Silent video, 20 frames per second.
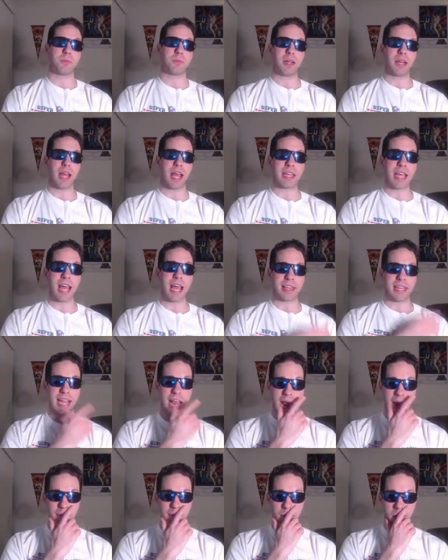But, yeah,
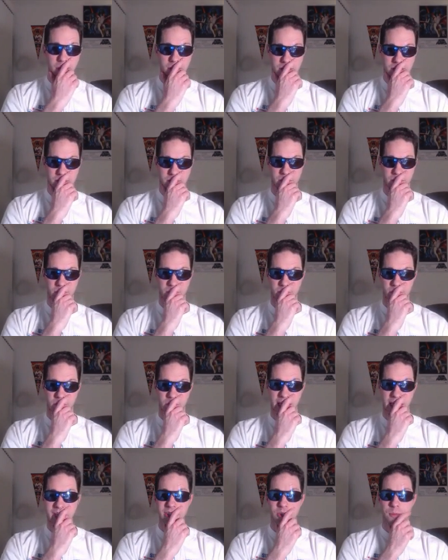the
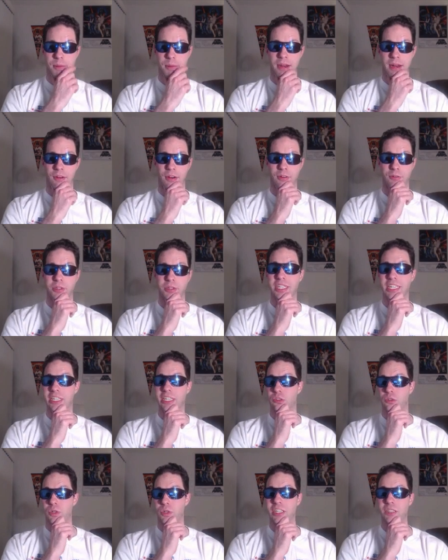Ambrose-Lesnar pairing really
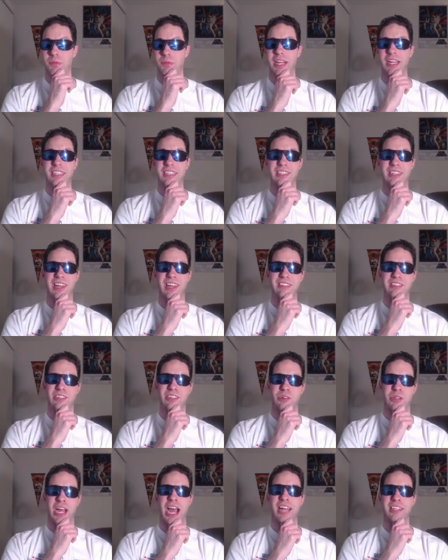intrigues me, and it's a nice
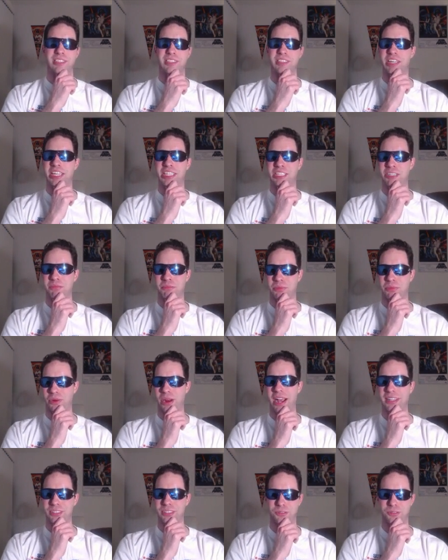little consolation
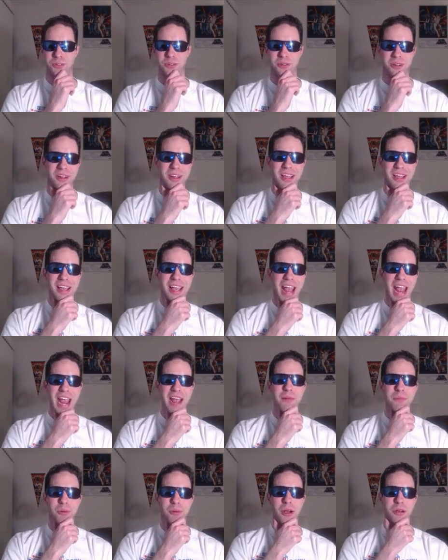prize for
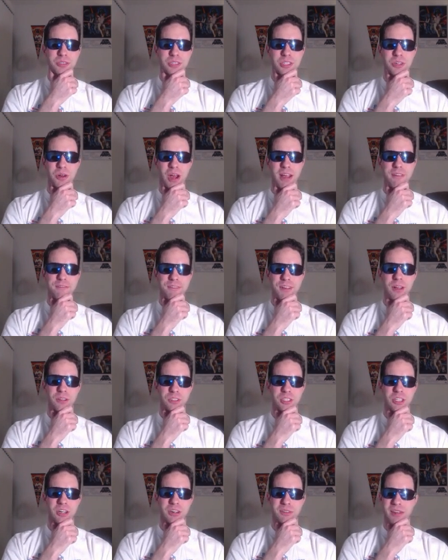Ambrose, who I
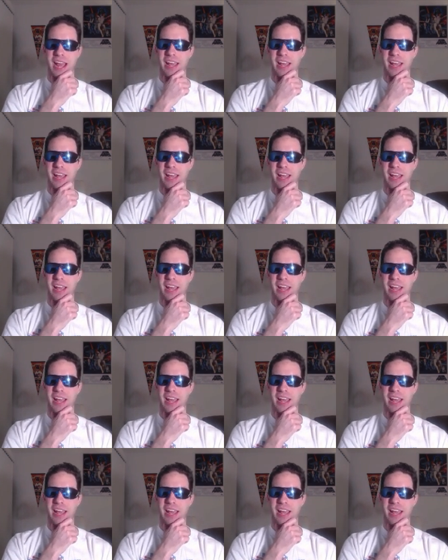felt should have